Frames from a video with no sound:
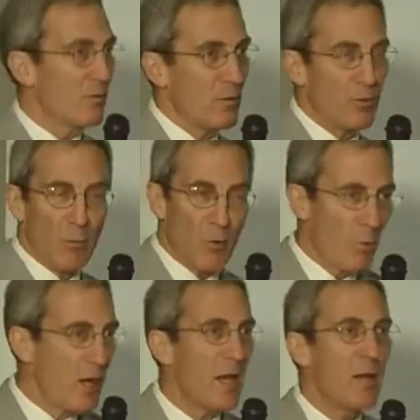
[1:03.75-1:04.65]
you could throw it
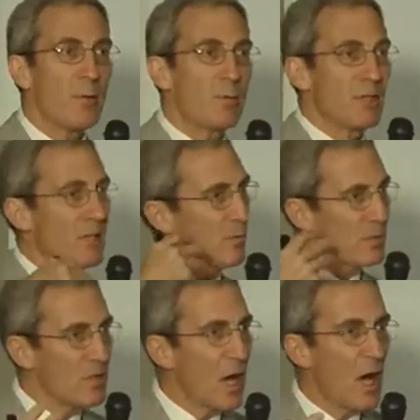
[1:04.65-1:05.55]
away, it
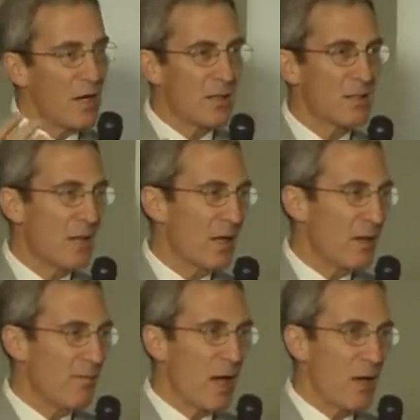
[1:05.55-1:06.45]
was not
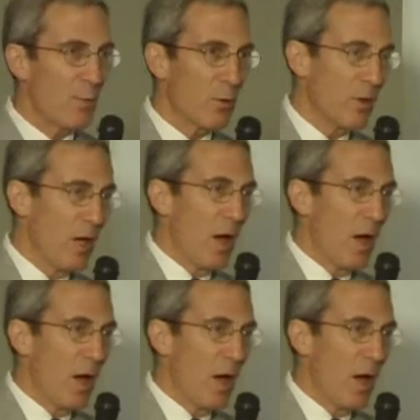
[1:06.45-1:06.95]
that valuable.